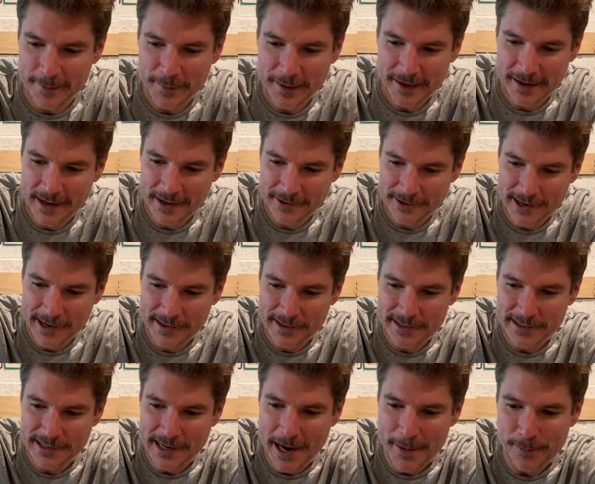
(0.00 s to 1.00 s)
Can I try the
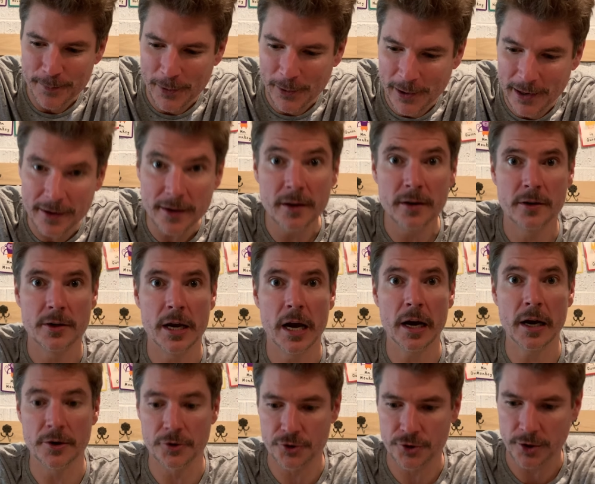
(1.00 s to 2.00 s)
skateboard?
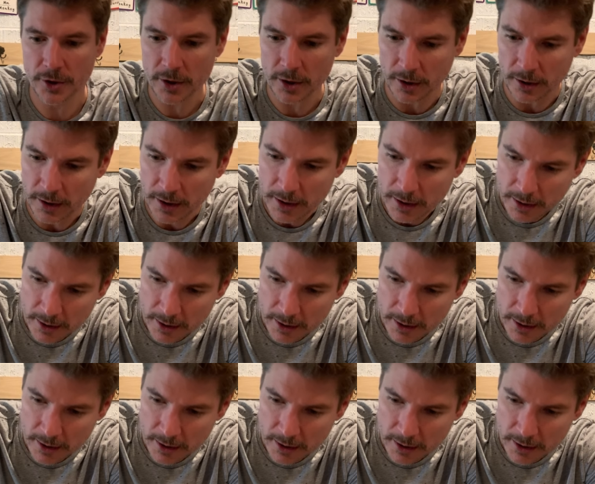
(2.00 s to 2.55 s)
Yeah, sure.